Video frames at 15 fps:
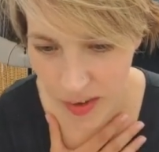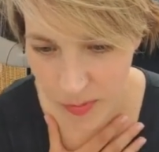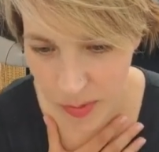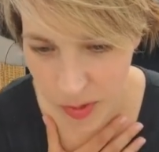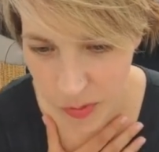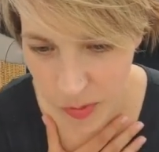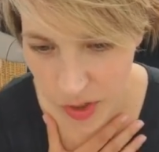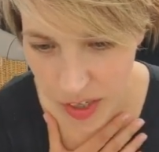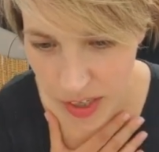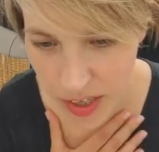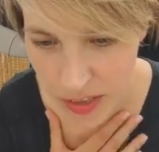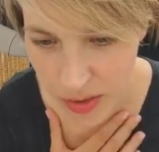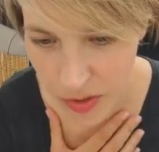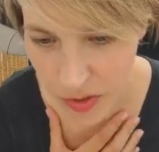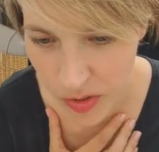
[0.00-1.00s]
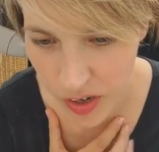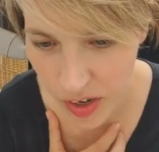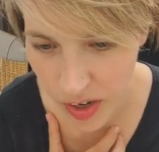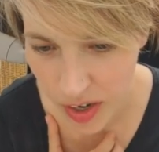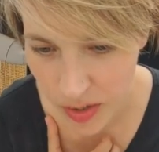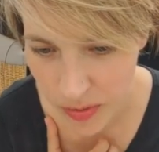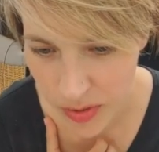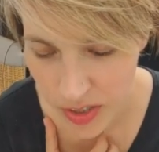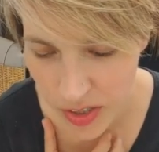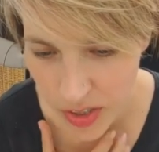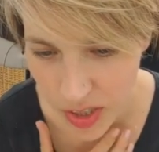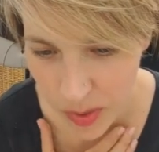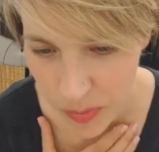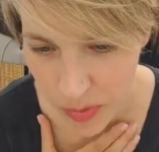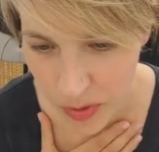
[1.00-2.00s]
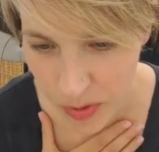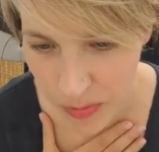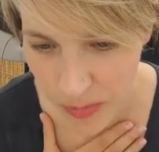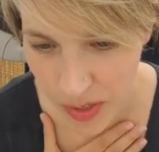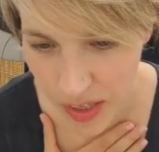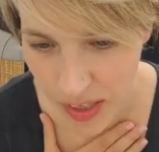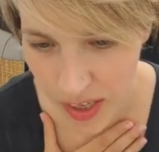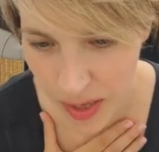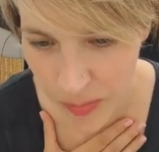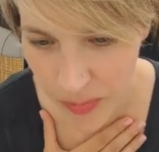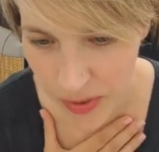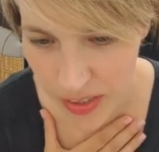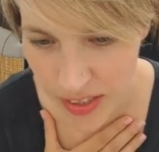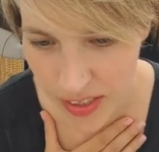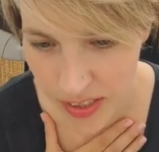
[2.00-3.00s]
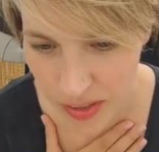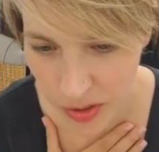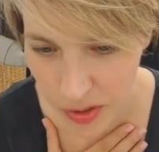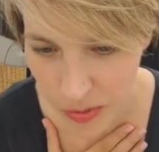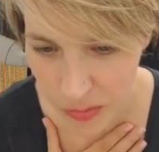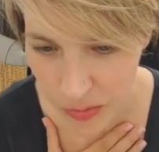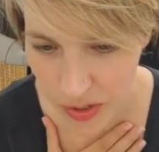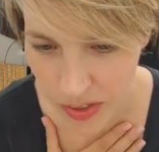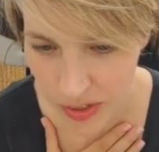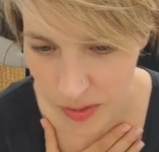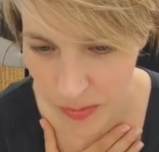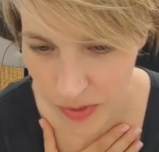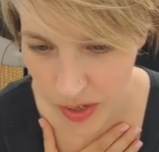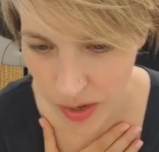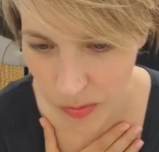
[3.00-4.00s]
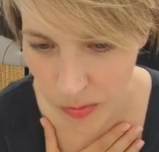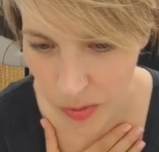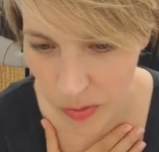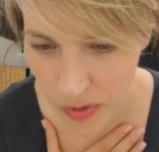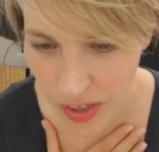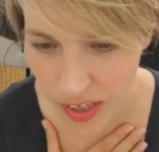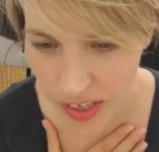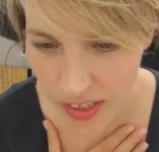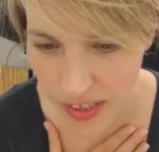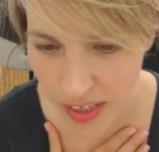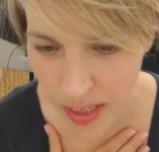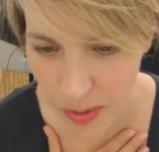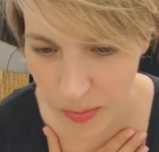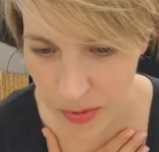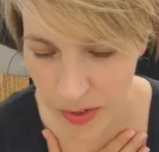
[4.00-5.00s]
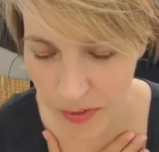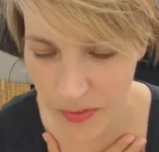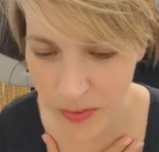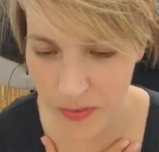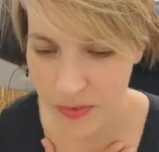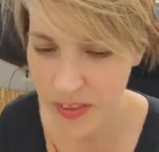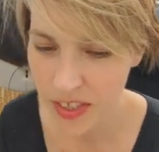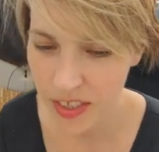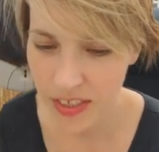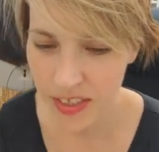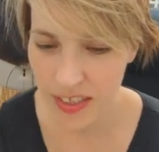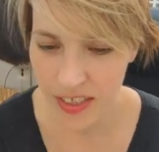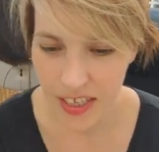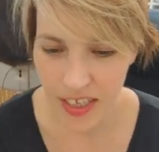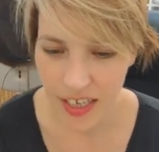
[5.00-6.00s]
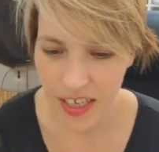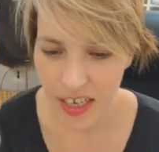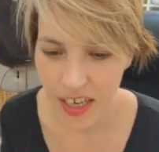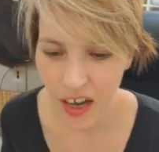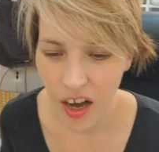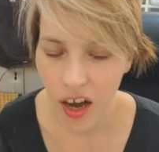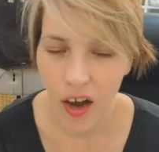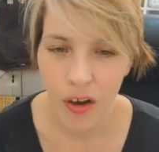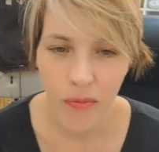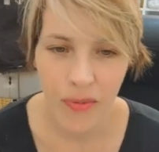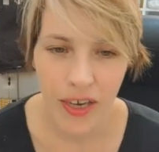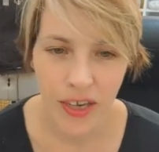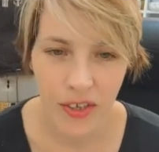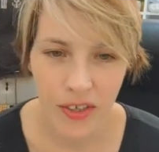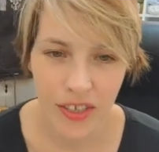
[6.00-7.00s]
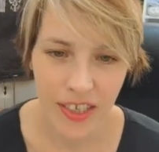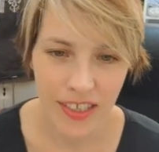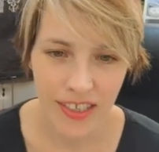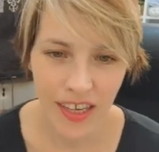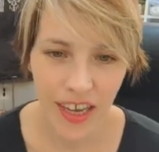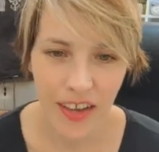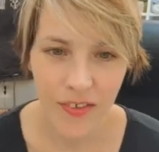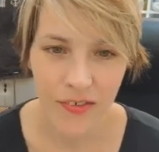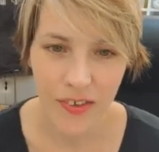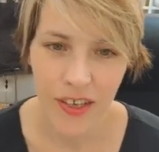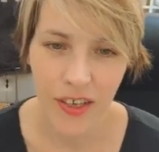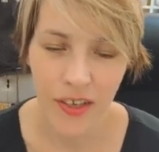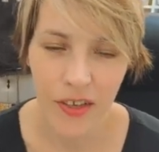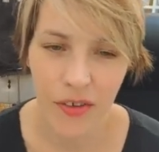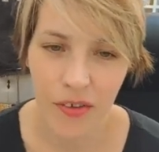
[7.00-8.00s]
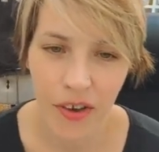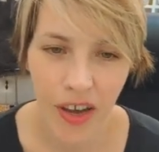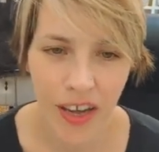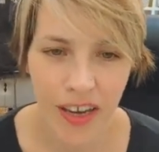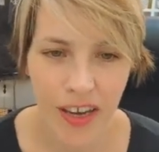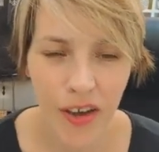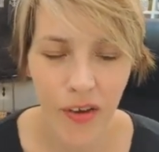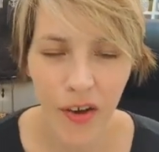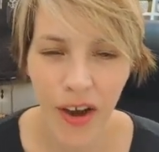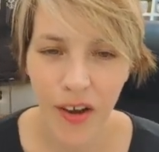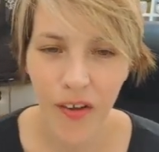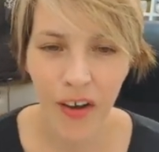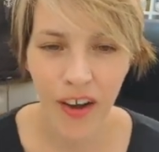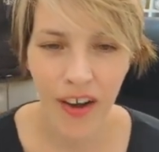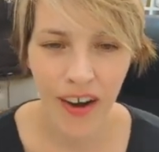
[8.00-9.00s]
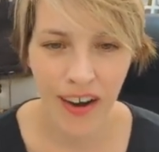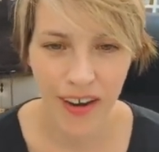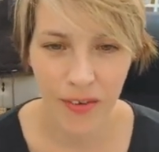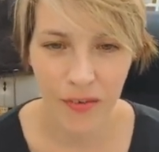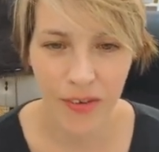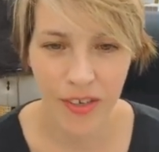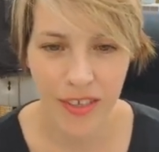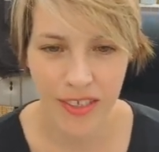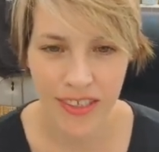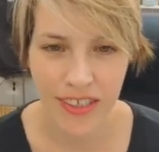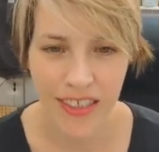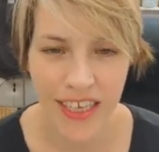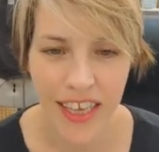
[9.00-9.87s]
I've been working so hard with the jumper on my lap in this hot weather, but I won't get it done by 15th. Oh my goodness, I feel you. I know how hard it was.